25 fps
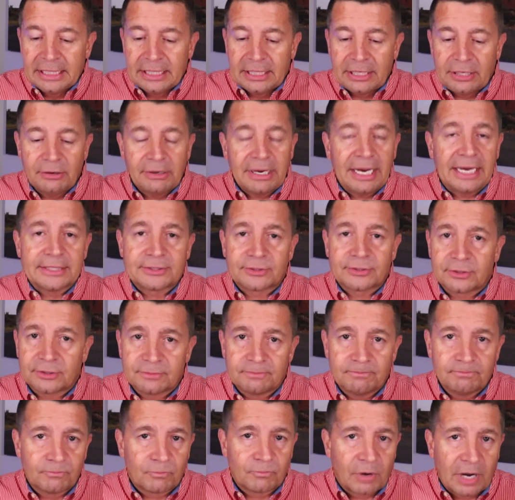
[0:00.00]
You guys are
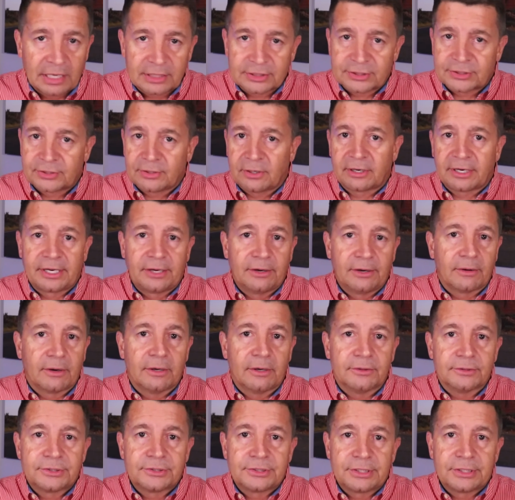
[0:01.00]
rock star
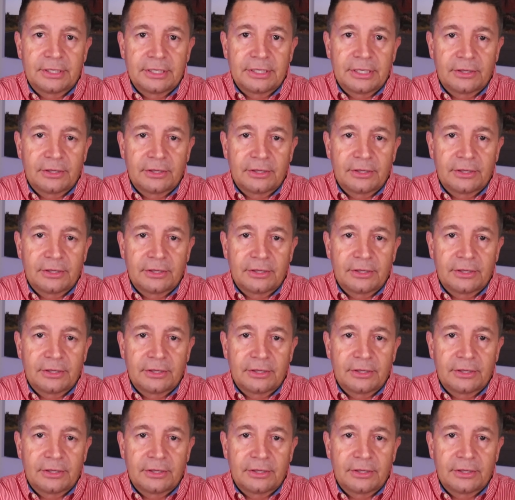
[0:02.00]
heroes.